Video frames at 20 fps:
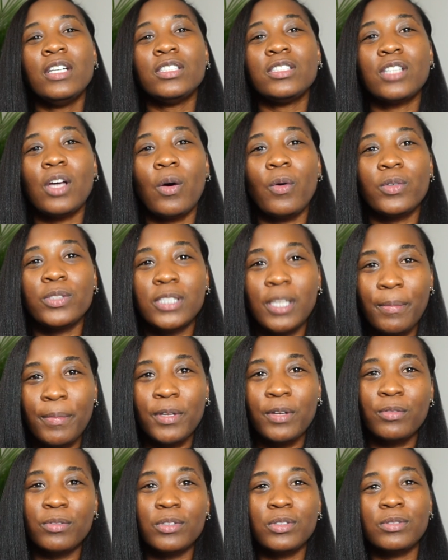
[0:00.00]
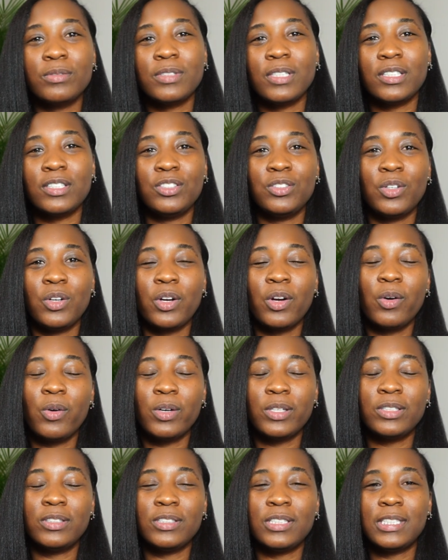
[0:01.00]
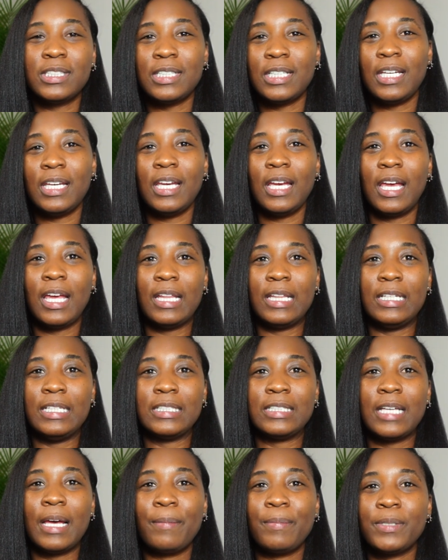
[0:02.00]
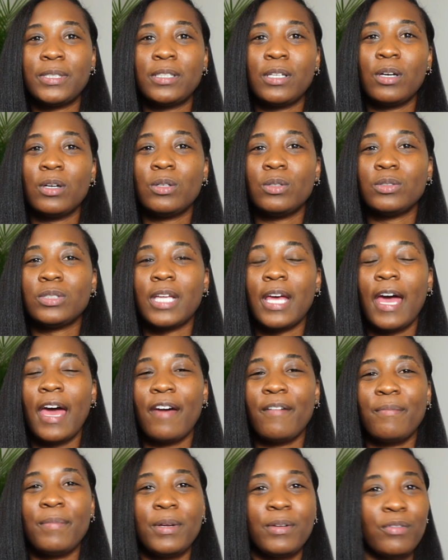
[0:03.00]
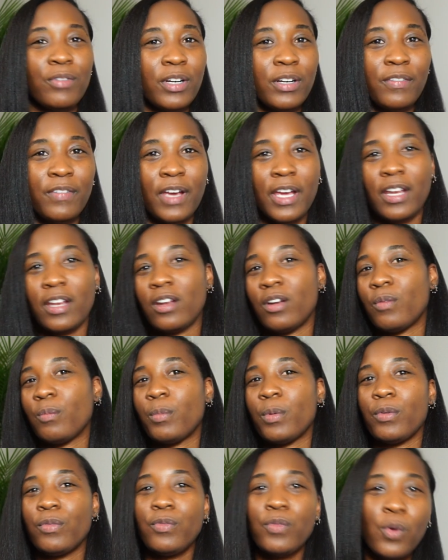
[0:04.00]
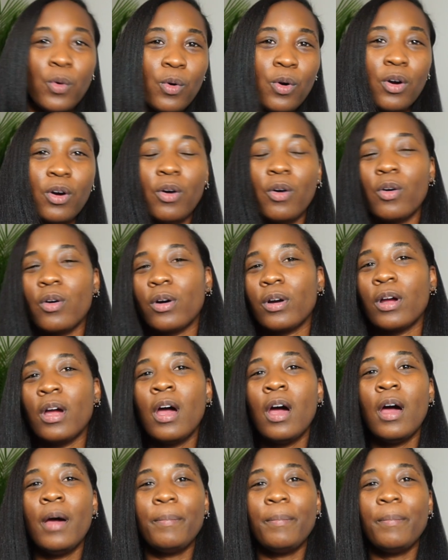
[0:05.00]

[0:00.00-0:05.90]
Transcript: So some of the rooms that you are going to see in these episodes have been renovated before or